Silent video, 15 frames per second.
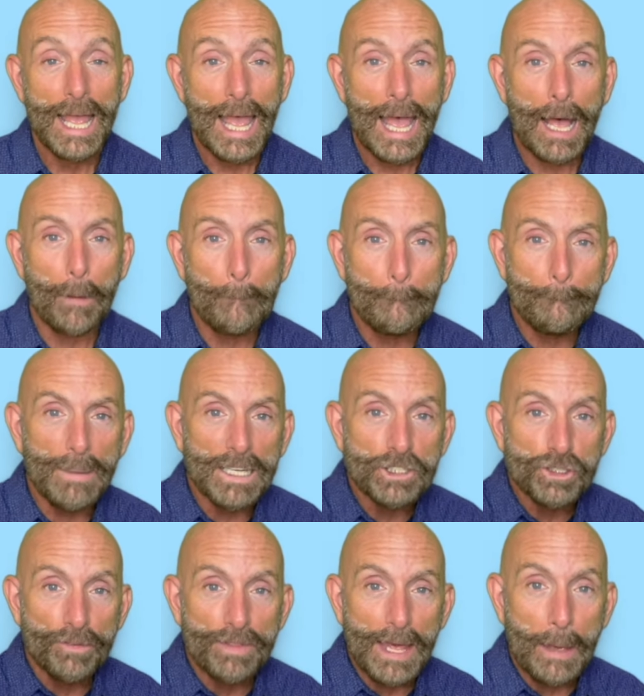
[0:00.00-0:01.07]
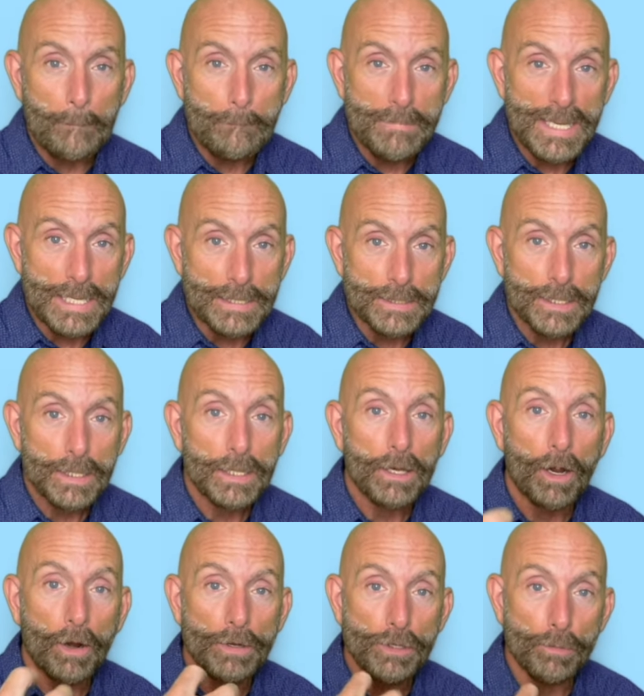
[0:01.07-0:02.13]
How much of that meat
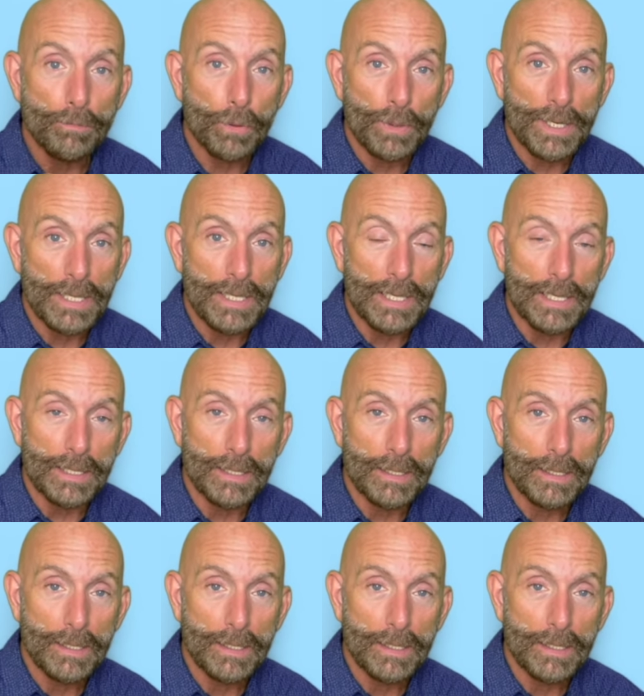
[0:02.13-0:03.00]
are you putting in?